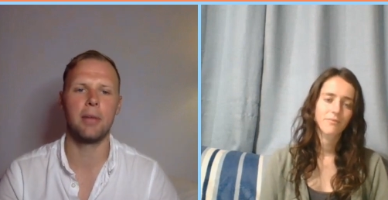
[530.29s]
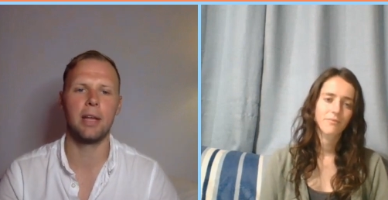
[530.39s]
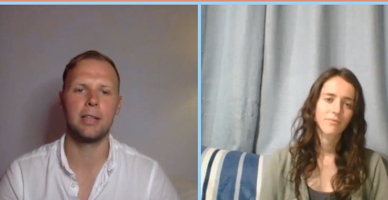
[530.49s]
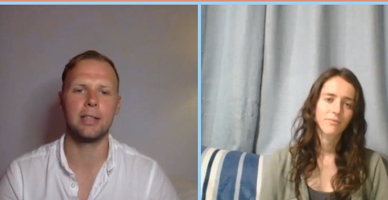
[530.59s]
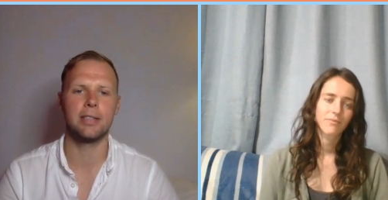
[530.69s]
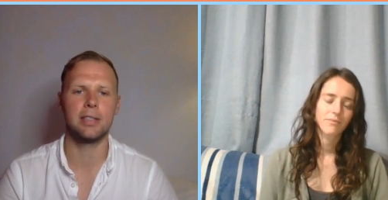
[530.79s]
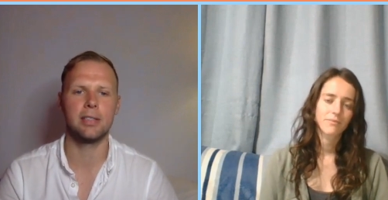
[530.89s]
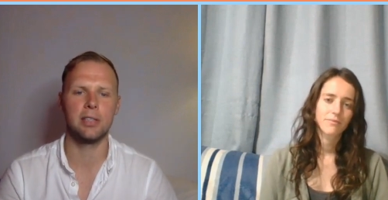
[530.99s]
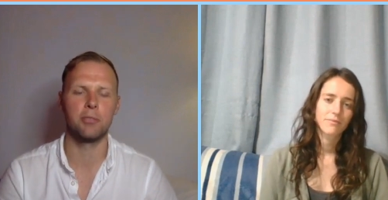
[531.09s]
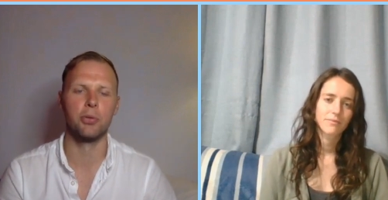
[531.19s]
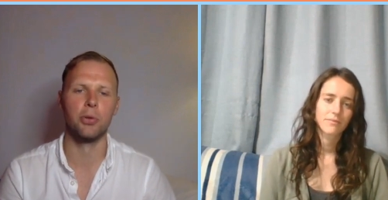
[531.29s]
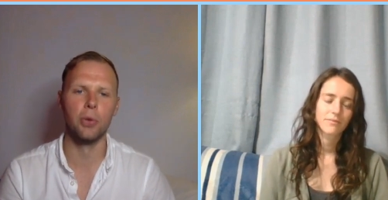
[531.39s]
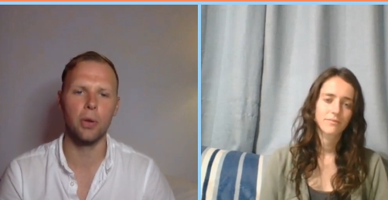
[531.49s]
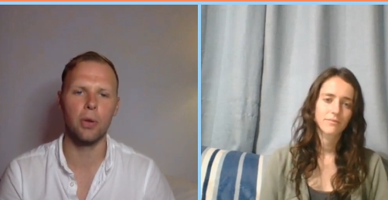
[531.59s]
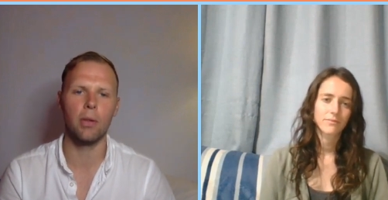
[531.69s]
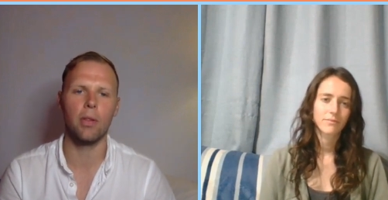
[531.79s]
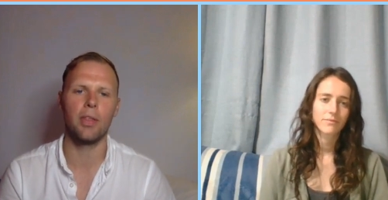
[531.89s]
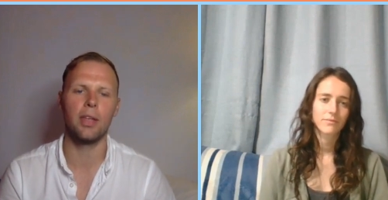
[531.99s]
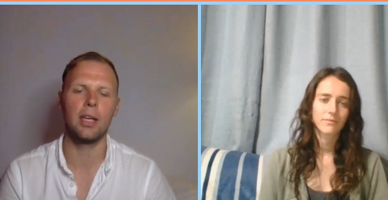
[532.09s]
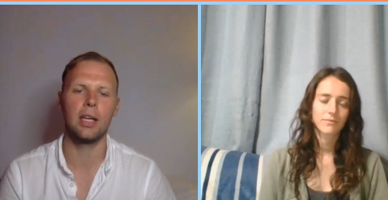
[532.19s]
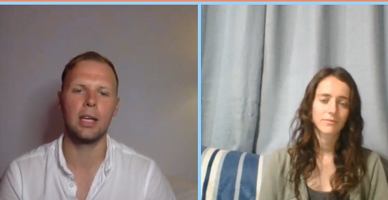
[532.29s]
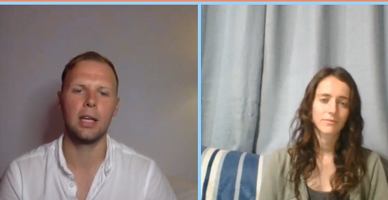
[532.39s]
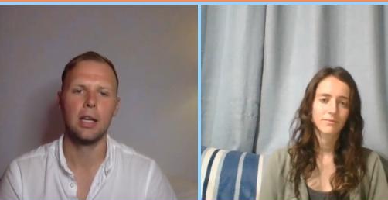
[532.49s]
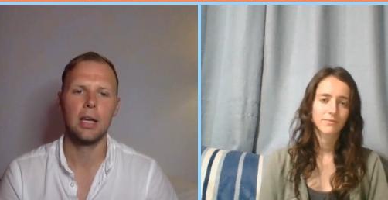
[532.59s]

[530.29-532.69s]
Speaker 1: And it's, it's, it's brutal the